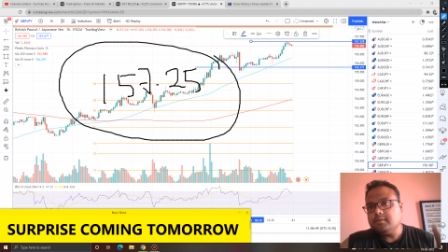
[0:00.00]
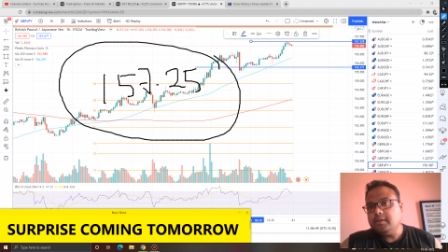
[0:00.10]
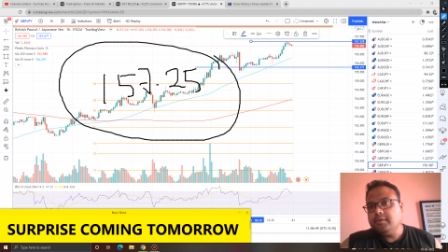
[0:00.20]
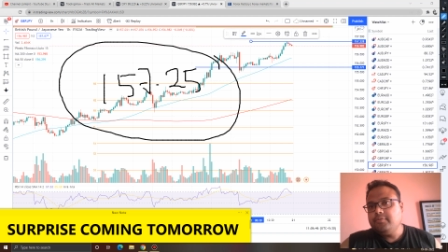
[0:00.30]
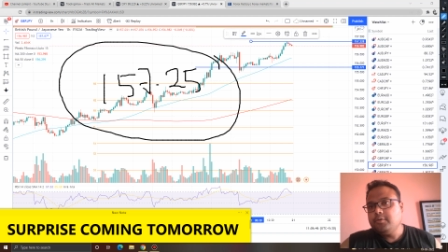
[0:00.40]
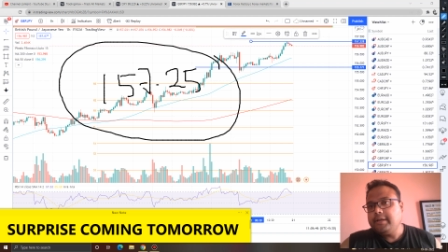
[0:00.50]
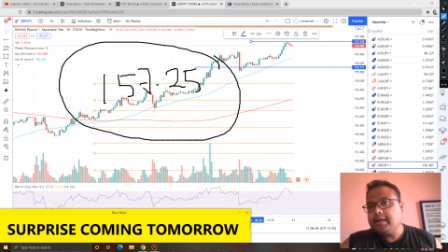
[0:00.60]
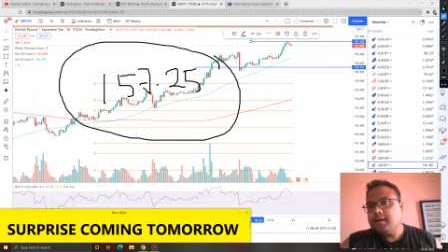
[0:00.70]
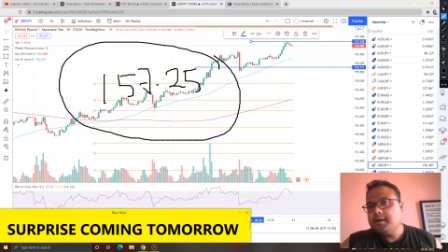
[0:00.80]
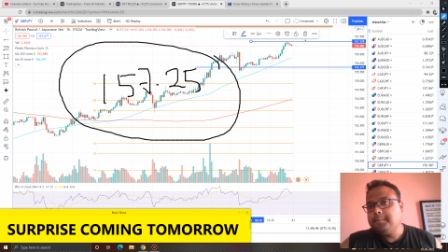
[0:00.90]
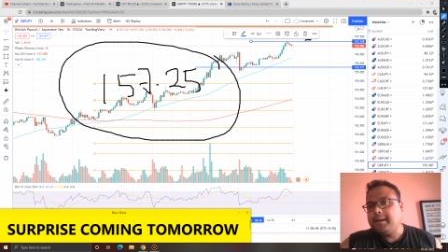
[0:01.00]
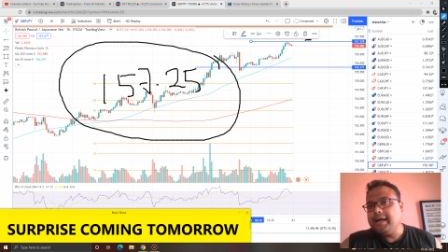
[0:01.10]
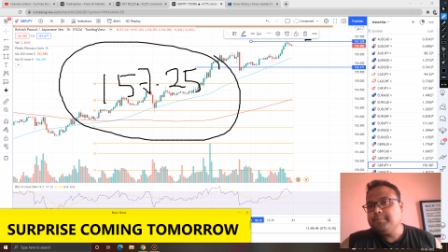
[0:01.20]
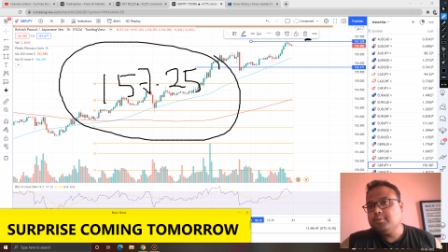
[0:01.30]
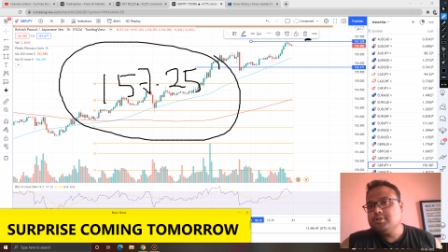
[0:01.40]
if you take a
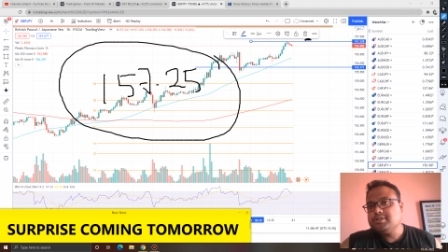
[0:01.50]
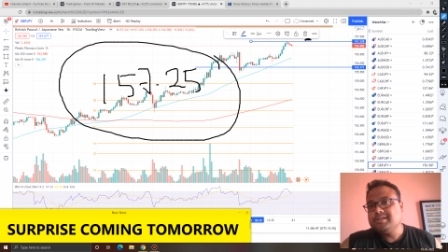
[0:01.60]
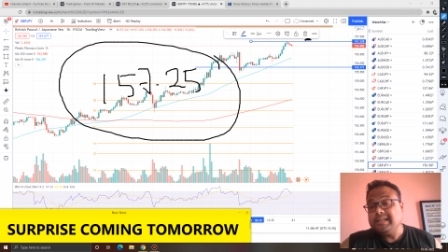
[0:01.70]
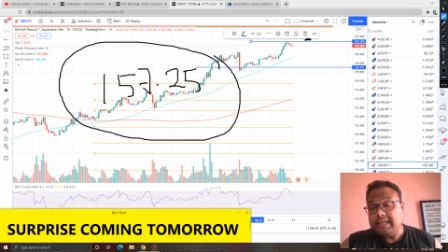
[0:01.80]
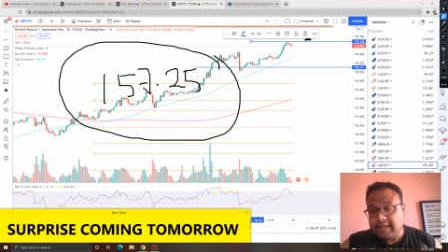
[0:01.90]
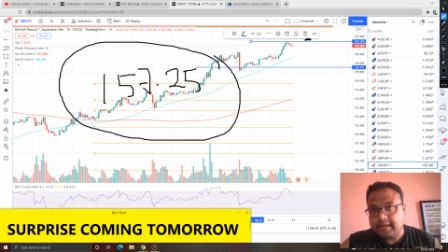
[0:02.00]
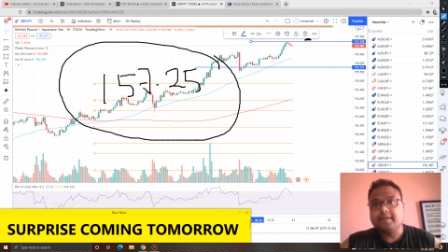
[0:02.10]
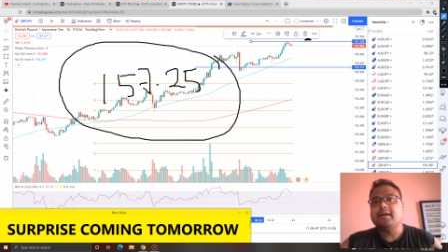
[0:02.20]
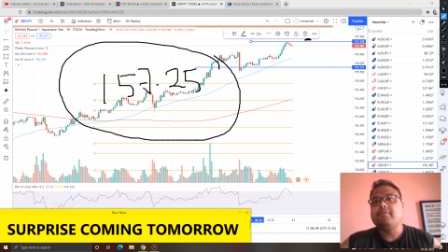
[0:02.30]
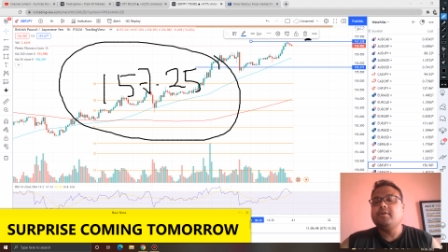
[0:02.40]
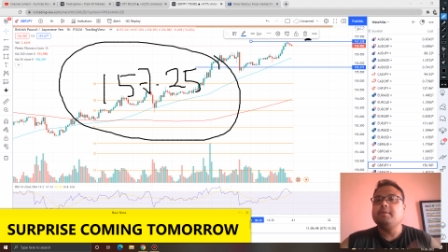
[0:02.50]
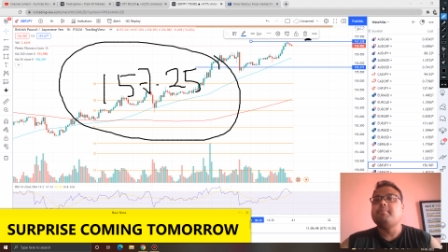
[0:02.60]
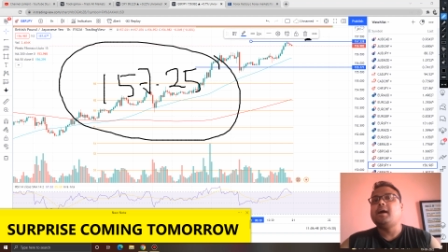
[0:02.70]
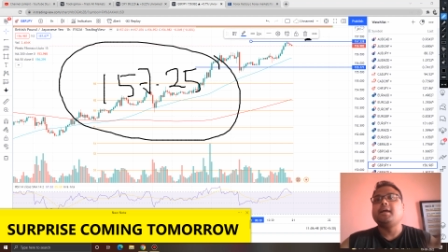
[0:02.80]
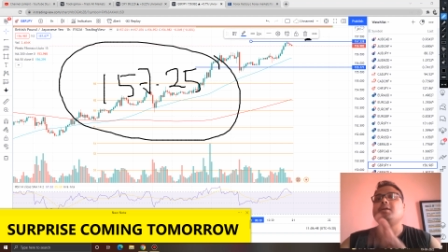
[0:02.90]
buy position here after the
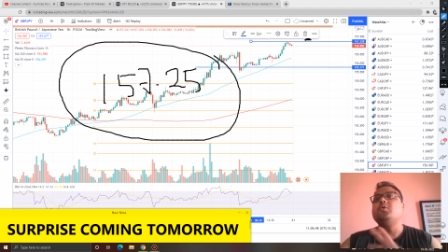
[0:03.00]
market